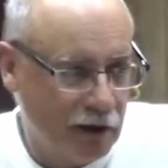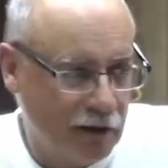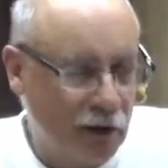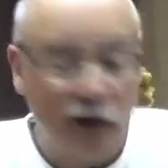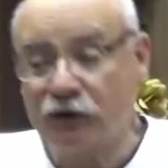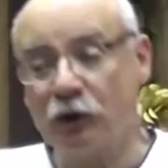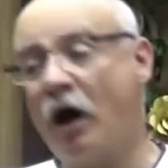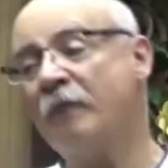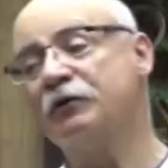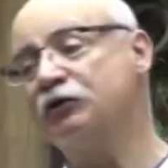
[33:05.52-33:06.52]
There are also
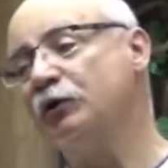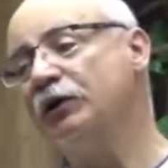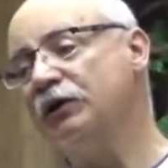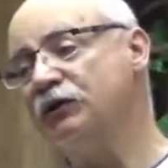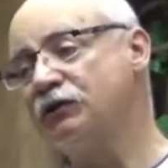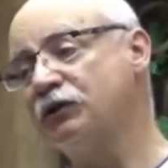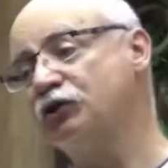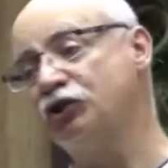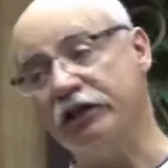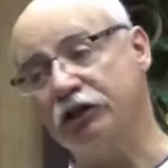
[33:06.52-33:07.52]
opportunities to
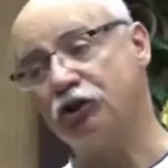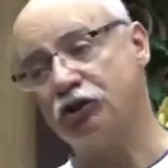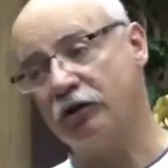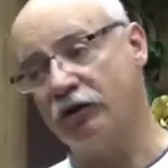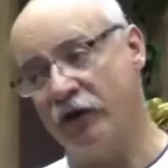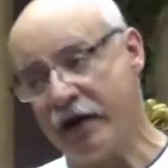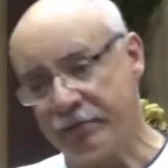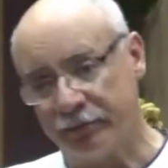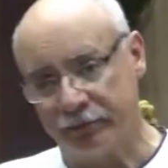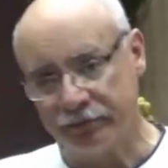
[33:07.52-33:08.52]
teach
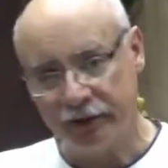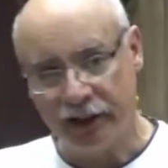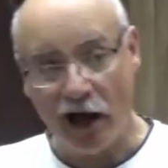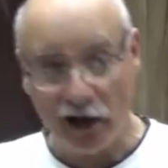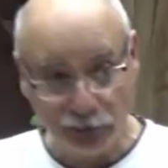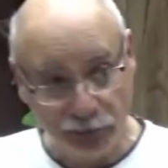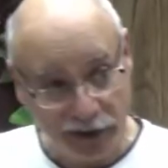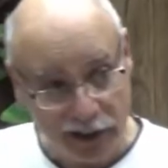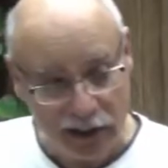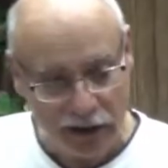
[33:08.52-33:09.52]
them
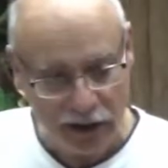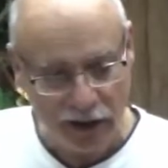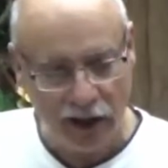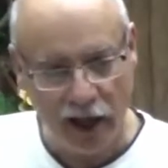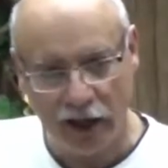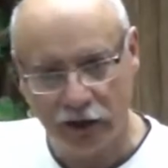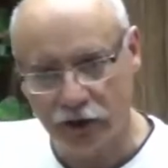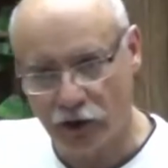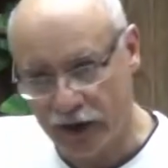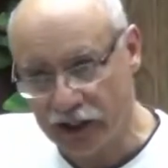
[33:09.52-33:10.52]
humbly
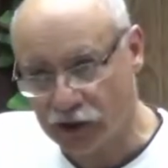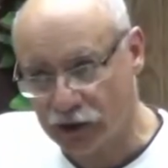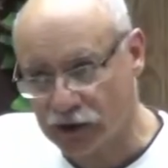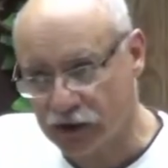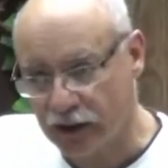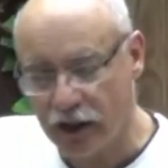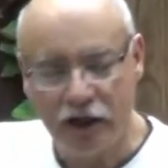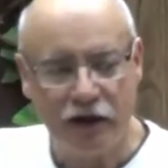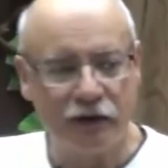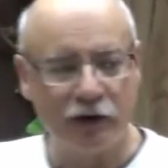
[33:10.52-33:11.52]
and graciously.
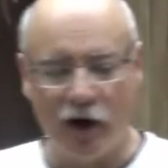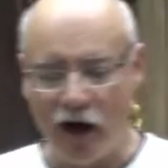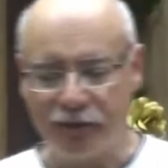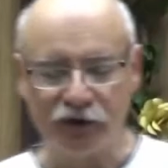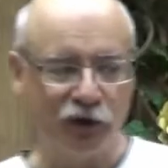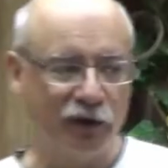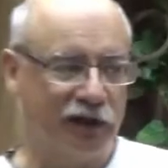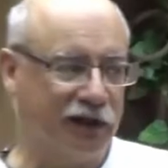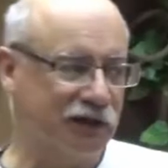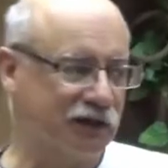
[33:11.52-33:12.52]
There are
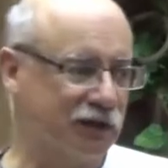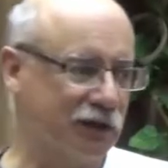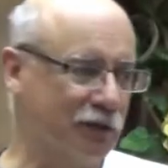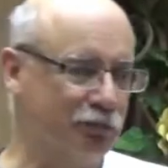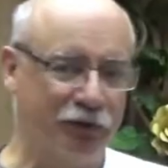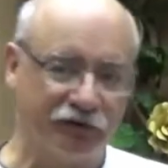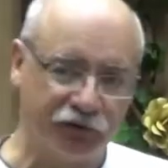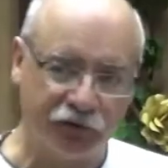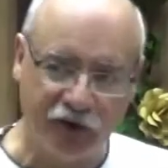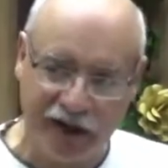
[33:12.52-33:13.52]
opportunities to
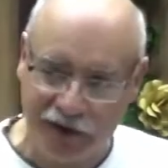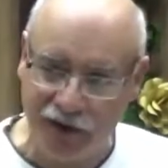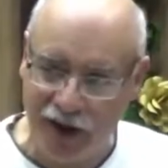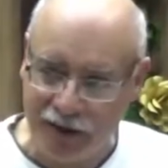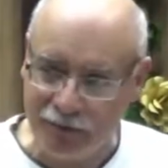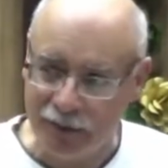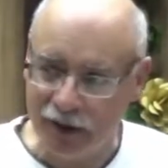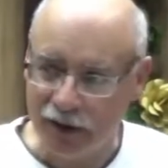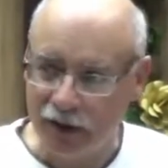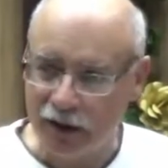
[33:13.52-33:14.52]
befriend them
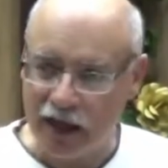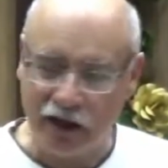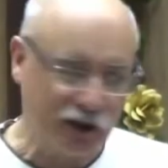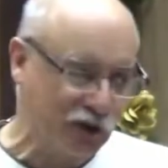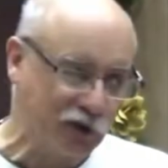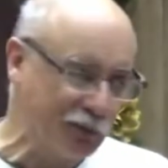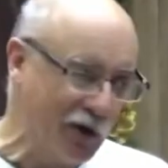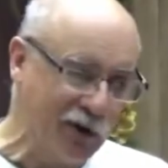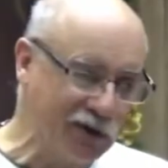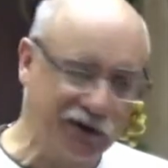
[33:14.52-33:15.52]
and
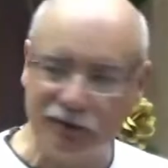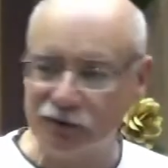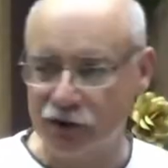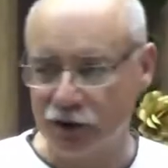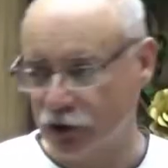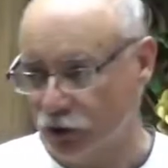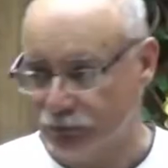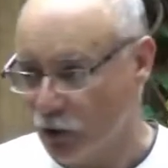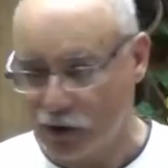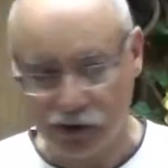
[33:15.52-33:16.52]
expose them to
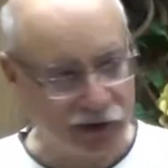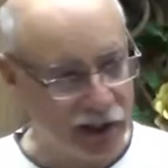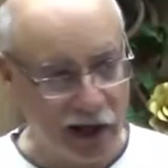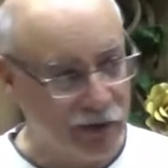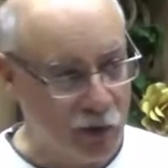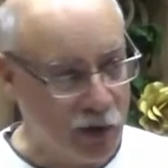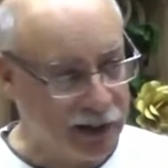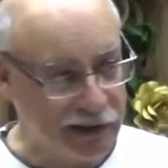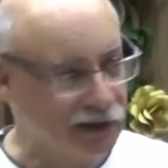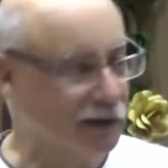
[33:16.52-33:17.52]
good books that
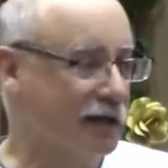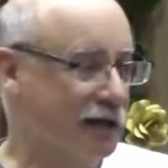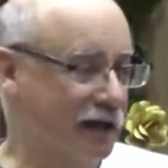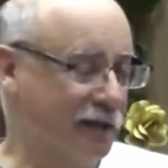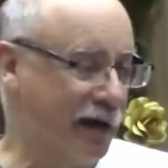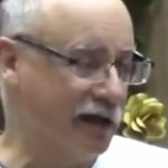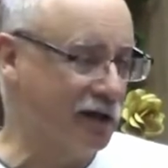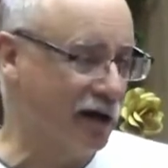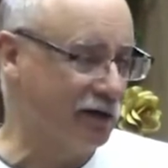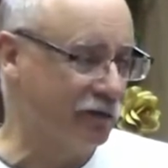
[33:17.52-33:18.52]
otherwise they might
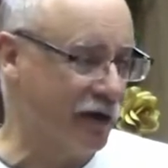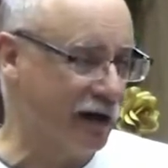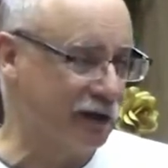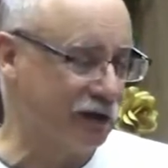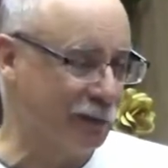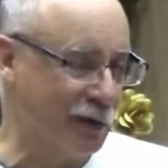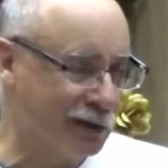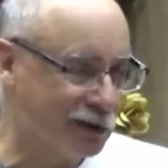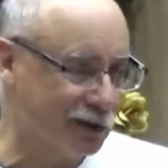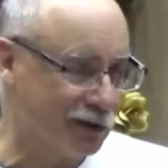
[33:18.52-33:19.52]
not have had
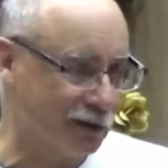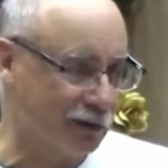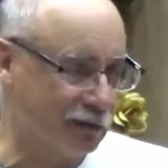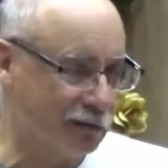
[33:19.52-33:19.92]
exposure to.